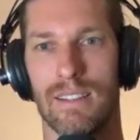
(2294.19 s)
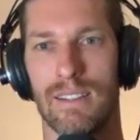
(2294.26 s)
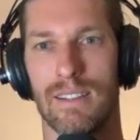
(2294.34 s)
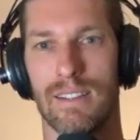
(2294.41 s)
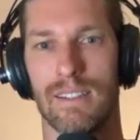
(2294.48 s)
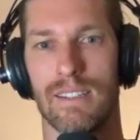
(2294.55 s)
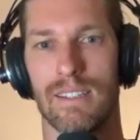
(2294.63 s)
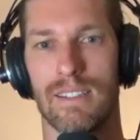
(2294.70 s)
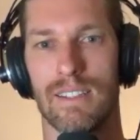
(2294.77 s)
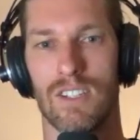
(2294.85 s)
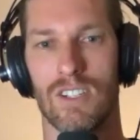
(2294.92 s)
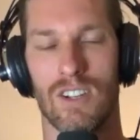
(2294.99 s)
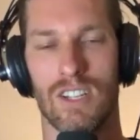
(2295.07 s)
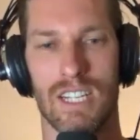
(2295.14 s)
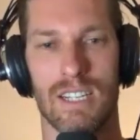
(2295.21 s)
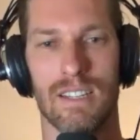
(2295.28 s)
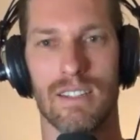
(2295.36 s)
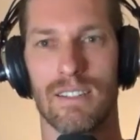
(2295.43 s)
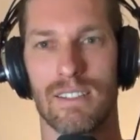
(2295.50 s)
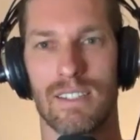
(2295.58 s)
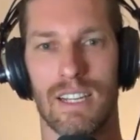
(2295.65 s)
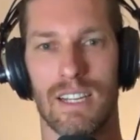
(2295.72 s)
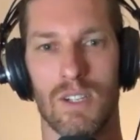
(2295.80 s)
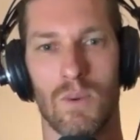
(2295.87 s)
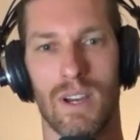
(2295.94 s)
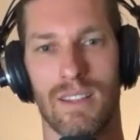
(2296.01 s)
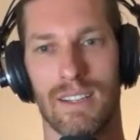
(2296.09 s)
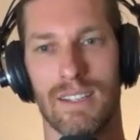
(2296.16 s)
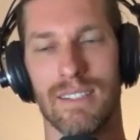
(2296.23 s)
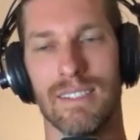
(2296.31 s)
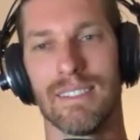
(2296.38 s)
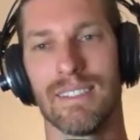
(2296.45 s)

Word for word: uh, the dodgy Dutch weather.